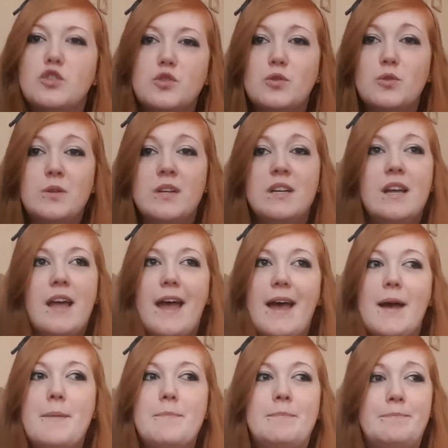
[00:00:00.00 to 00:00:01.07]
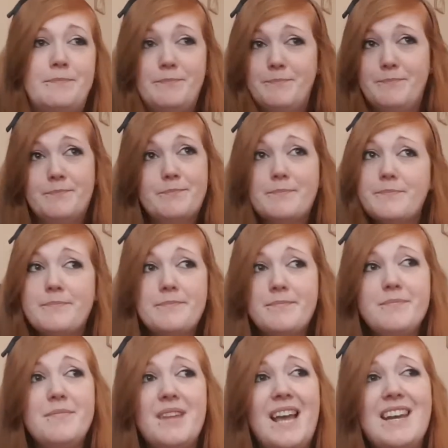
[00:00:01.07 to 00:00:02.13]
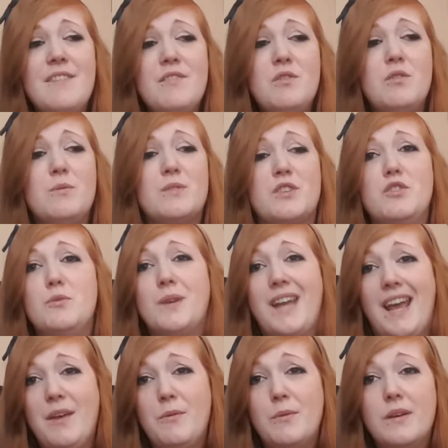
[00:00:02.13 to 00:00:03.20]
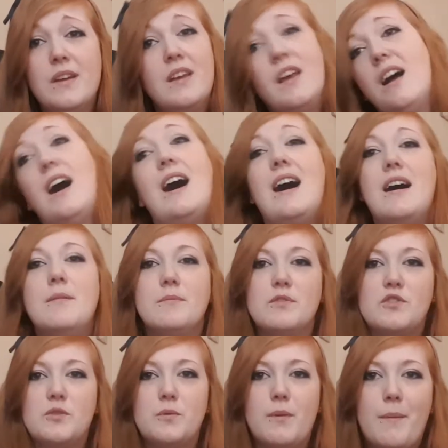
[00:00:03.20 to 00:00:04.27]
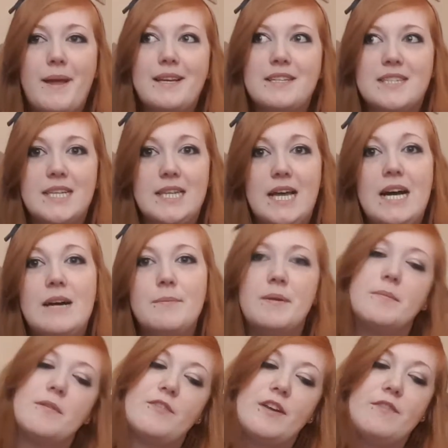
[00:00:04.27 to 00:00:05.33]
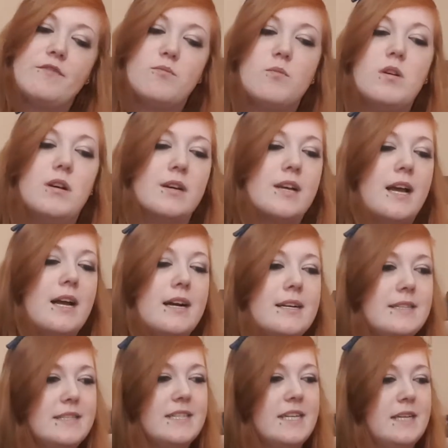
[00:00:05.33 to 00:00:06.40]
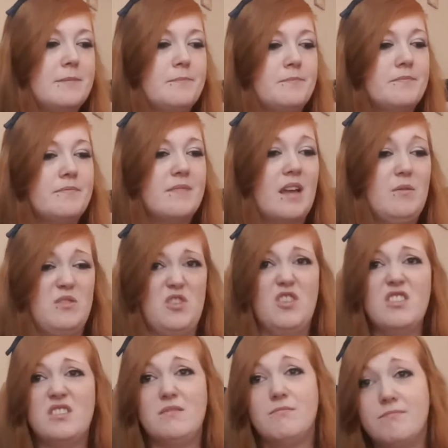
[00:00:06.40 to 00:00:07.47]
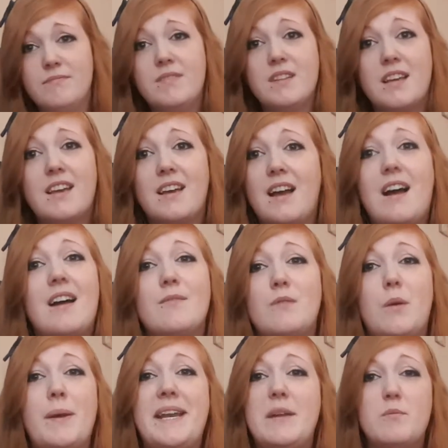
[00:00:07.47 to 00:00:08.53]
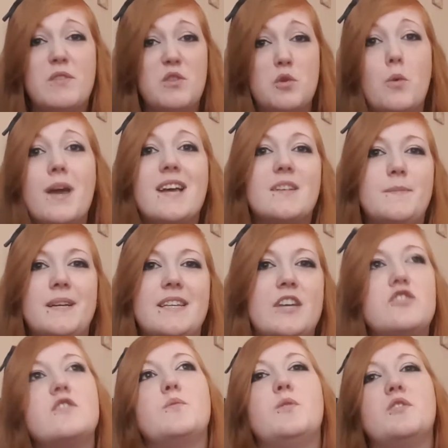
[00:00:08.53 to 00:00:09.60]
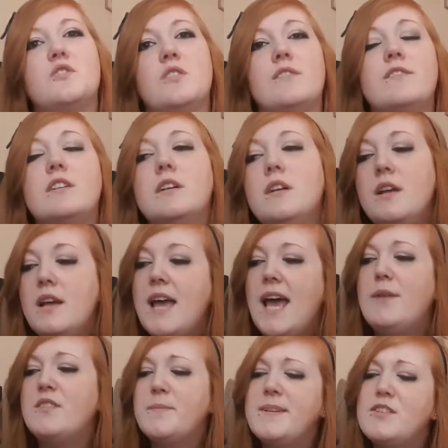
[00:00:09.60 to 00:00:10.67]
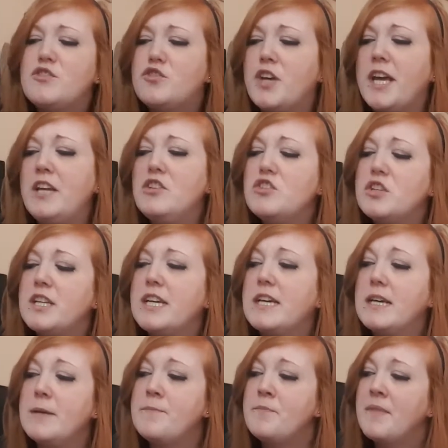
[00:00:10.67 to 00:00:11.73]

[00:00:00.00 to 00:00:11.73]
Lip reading: so I didn't even know there was a new one out. So we went to see that, me and my friend from work, and it was awesome. Like I went in with no expectations whatsoever. It was a bit strange. Like,